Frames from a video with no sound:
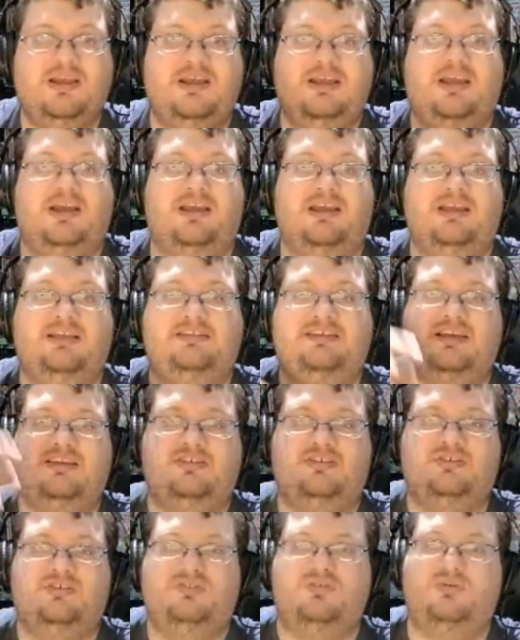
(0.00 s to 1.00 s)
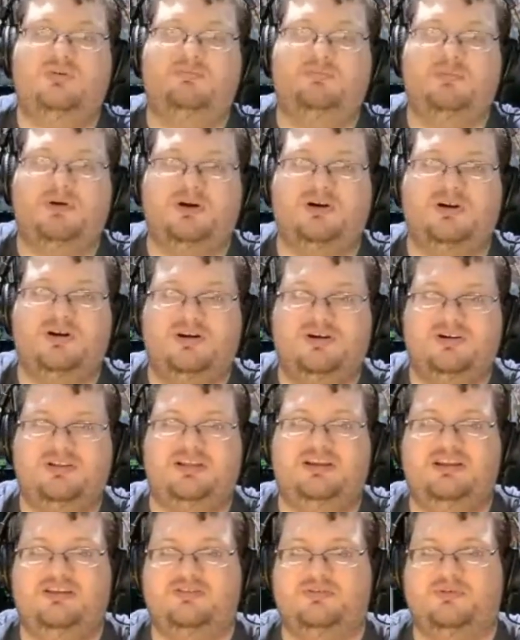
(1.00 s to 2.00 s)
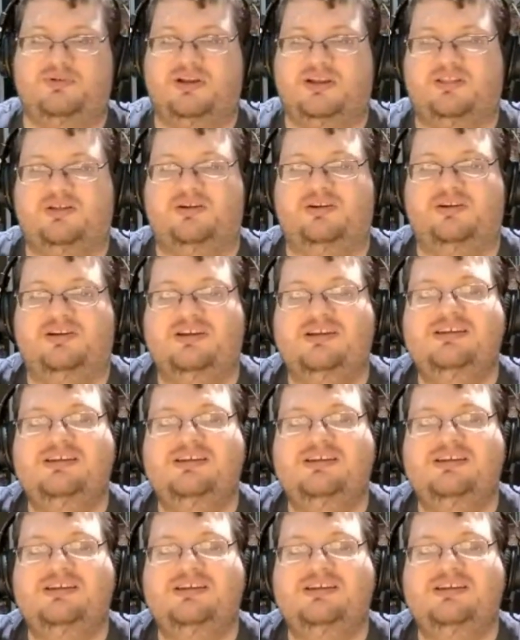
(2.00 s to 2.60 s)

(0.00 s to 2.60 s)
Yeah, he takes her to a bar that he's a regular.